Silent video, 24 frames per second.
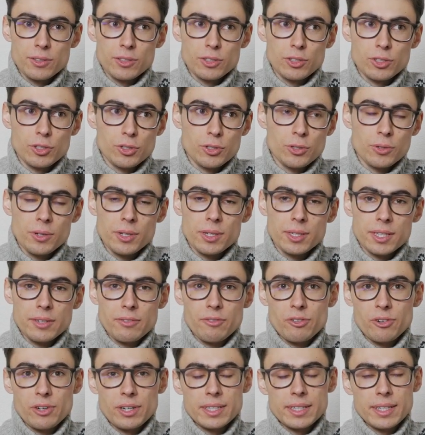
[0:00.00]
truly
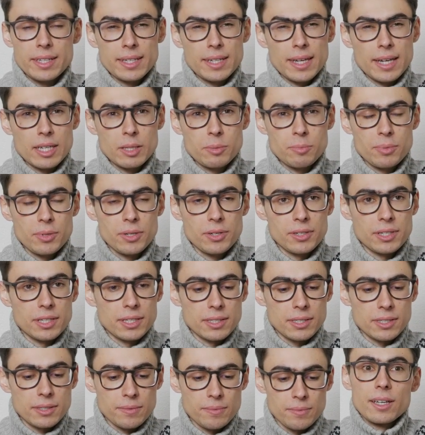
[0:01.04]
different
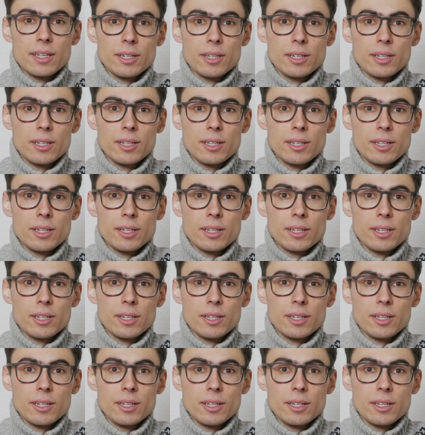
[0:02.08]
experience.